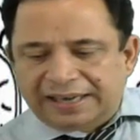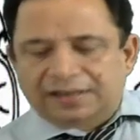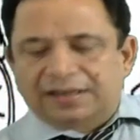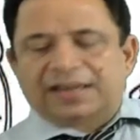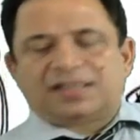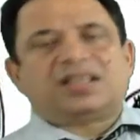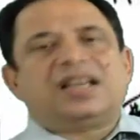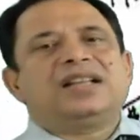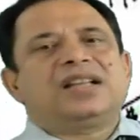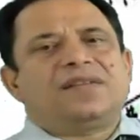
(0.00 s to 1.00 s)
let us
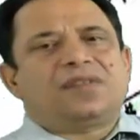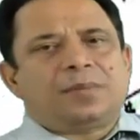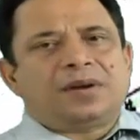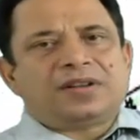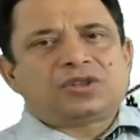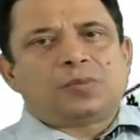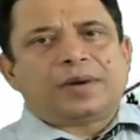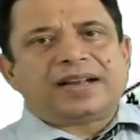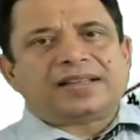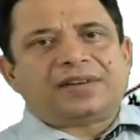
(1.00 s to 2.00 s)
see in the from
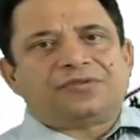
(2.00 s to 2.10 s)
Investopedia that